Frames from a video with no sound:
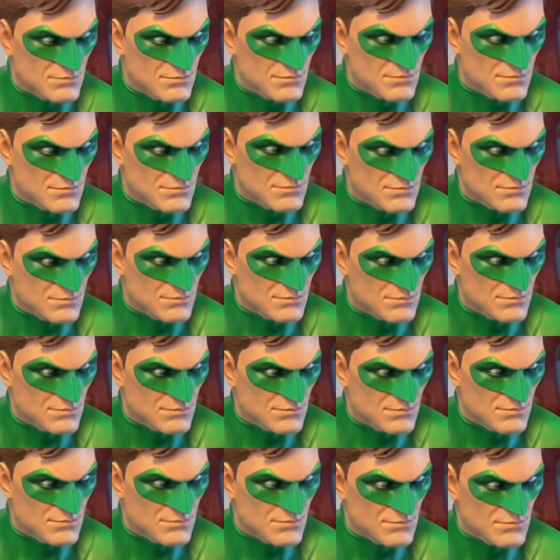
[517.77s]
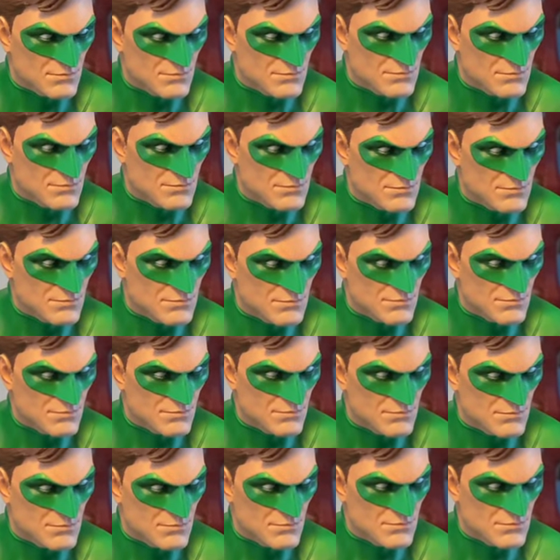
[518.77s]
I think it's just the
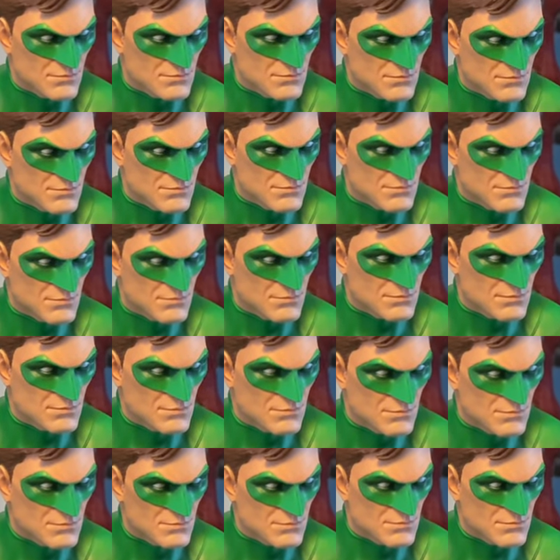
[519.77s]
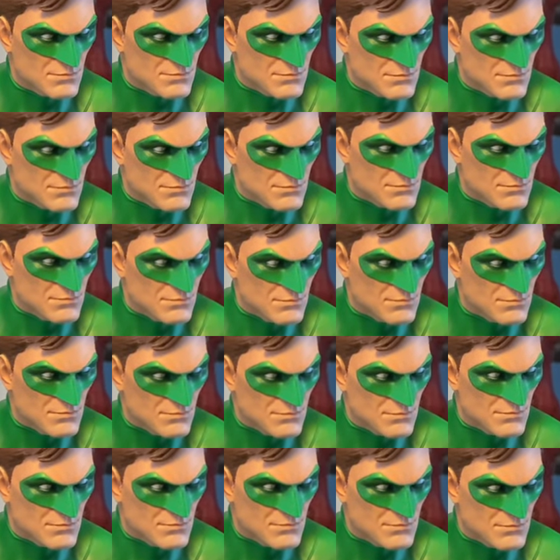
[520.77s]
PVC is supposed to
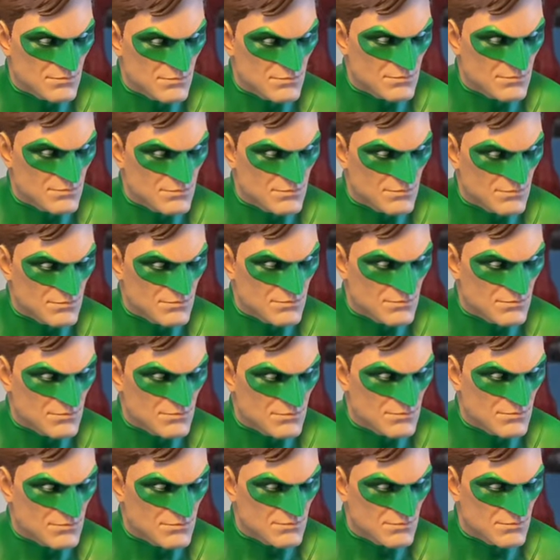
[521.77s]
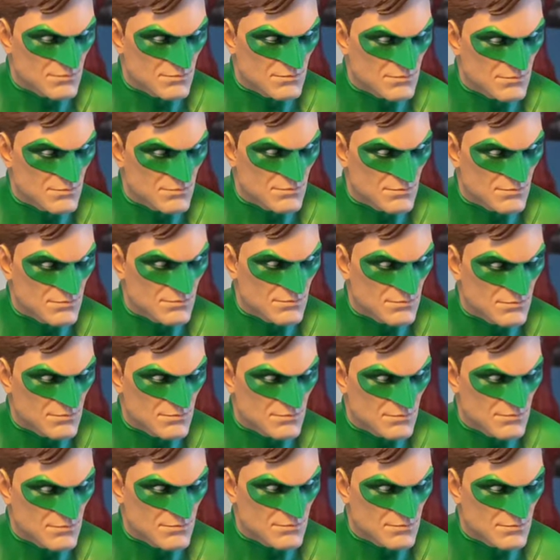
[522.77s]
insert into that hand,
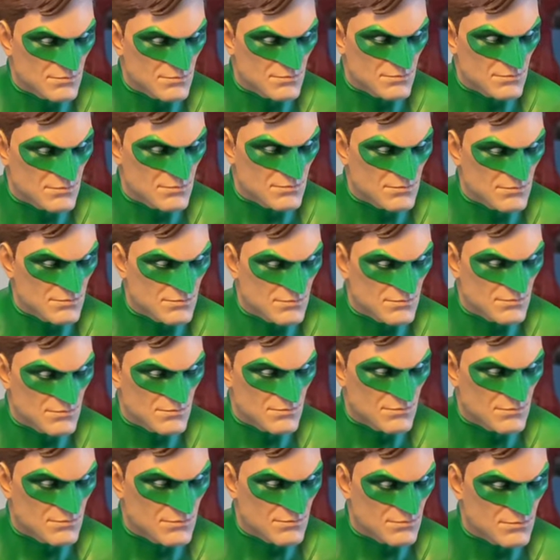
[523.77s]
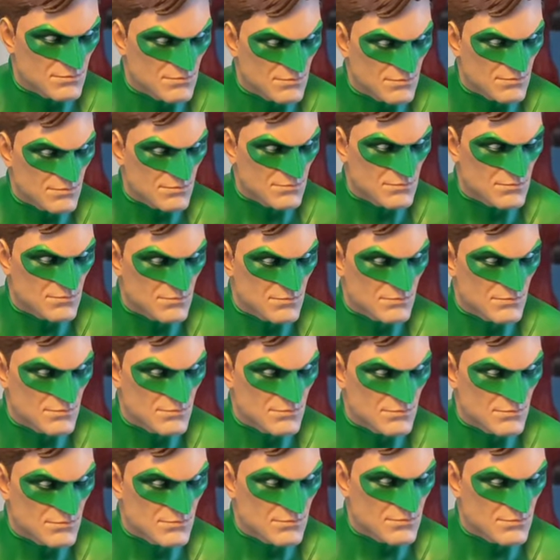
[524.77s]
but it just pops right out. And to
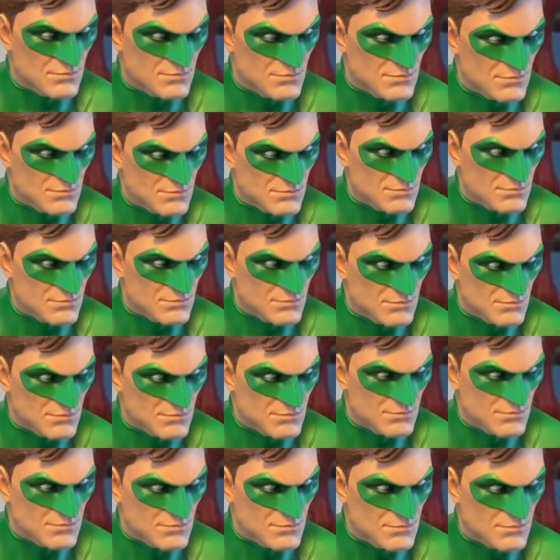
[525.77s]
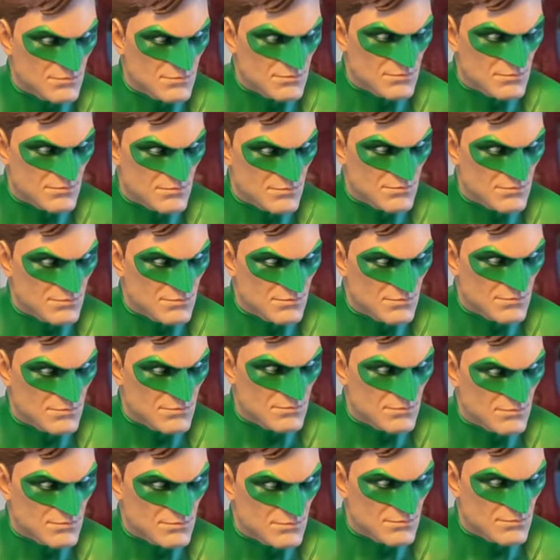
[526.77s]
be honest, um,
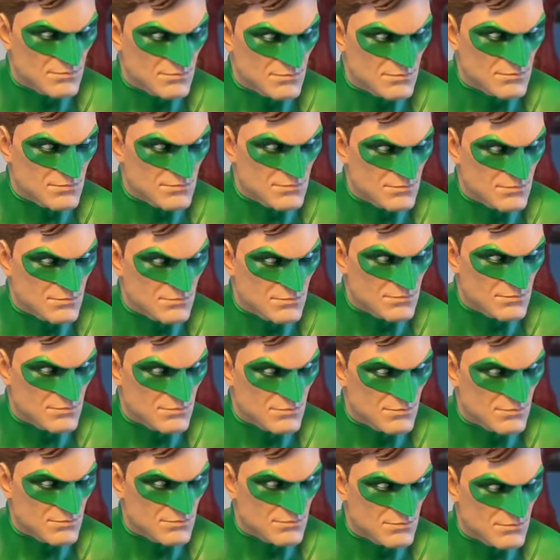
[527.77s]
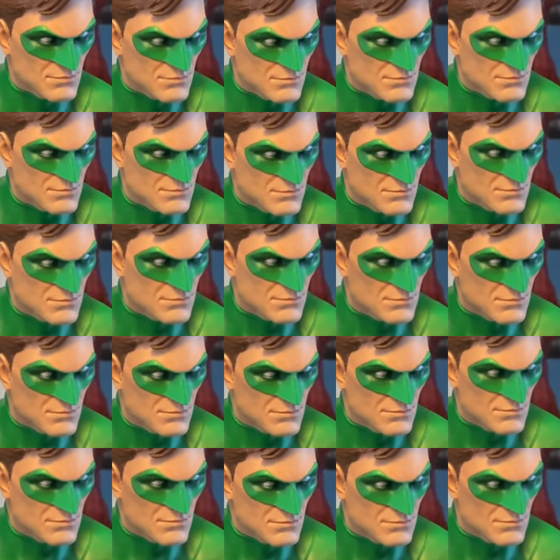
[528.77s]
I have to put a little stress on it
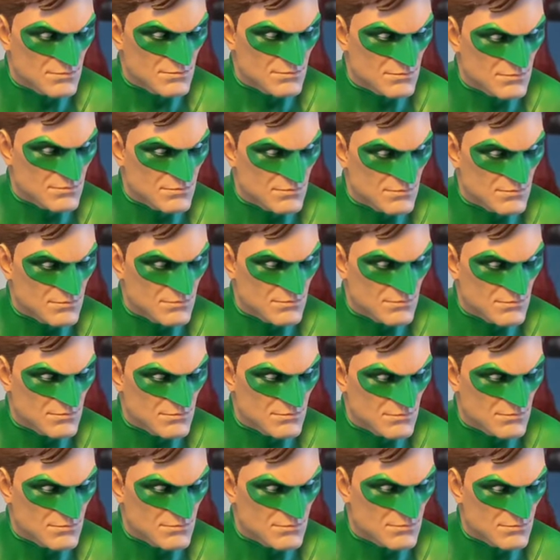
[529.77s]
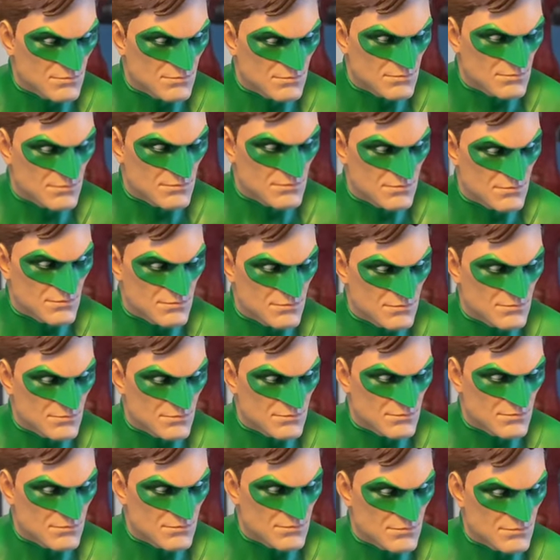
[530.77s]
to even get it in position. It
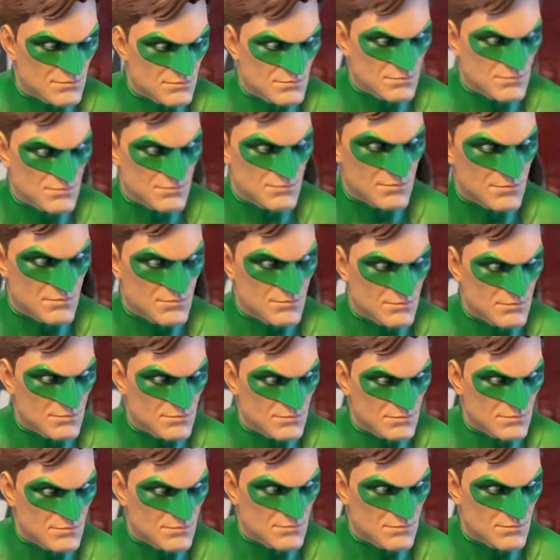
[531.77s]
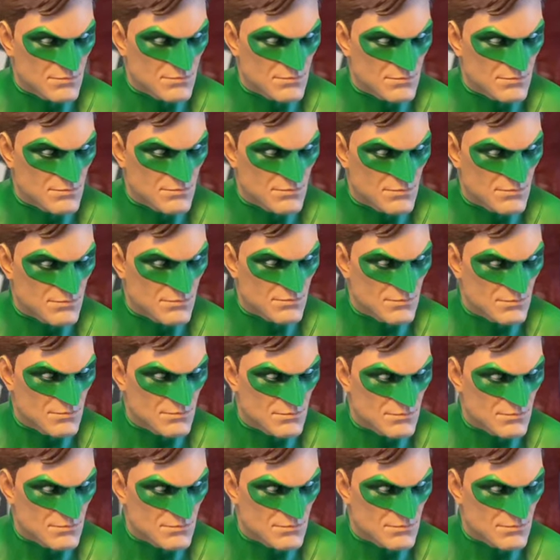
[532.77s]
wants to be over here.